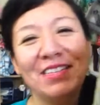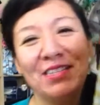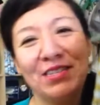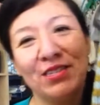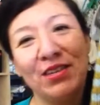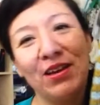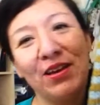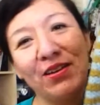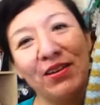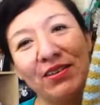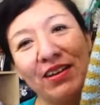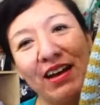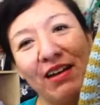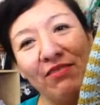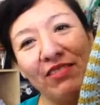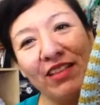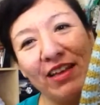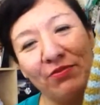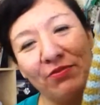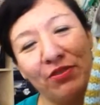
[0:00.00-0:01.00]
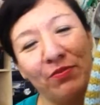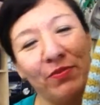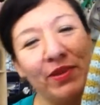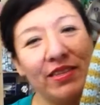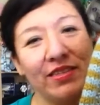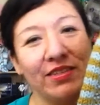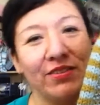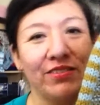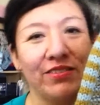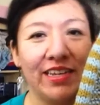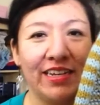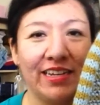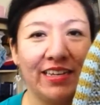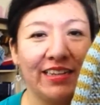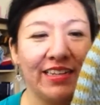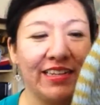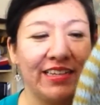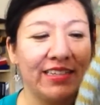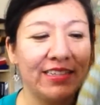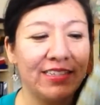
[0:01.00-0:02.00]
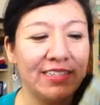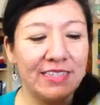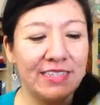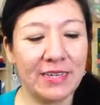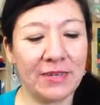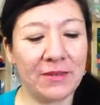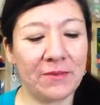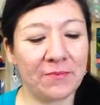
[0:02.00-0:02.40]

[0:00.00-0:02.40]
so I will have to be donating this